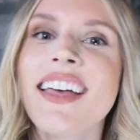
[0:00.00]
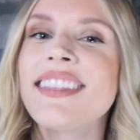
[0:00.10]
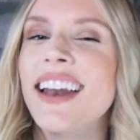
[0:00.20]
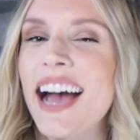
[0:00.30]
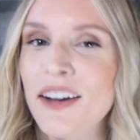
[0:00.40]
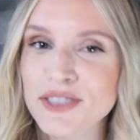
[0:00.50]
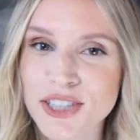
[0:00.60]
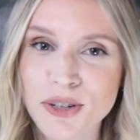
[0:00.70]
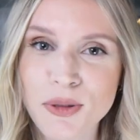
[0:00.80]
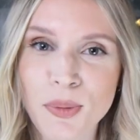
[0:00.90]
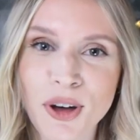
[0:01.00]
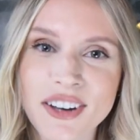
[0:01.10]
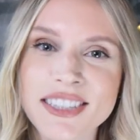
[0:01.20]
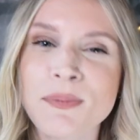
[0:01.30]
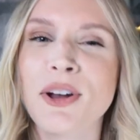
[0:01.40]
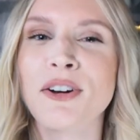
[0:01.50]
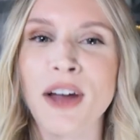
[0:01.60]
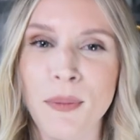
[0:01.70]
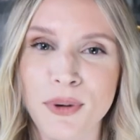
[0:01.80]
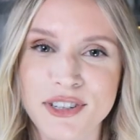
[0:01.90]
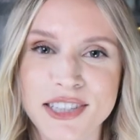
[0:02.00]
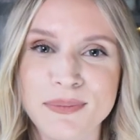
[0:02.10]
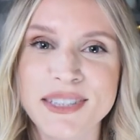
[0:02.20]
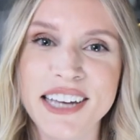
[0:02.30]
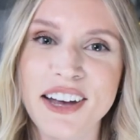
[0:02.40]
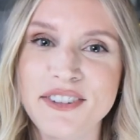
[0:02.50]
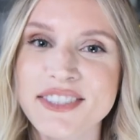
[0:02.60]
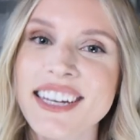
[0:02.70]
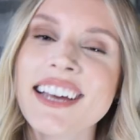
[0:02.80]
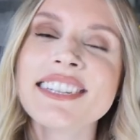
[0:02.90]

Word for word: that have to do with books but are not books themselves.